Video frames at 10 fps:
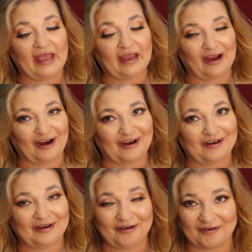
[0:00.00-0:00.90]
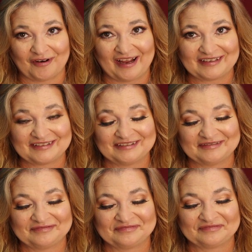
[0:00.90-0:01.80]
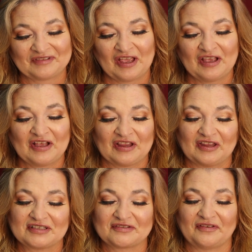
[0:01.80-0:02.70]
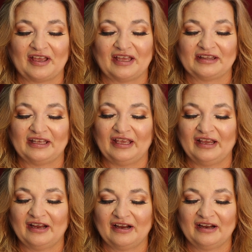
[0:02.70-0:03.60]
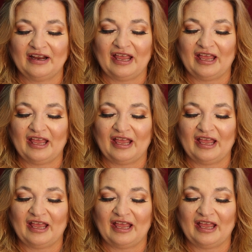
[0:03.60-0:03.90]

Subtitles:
Air, correct? Let's find the air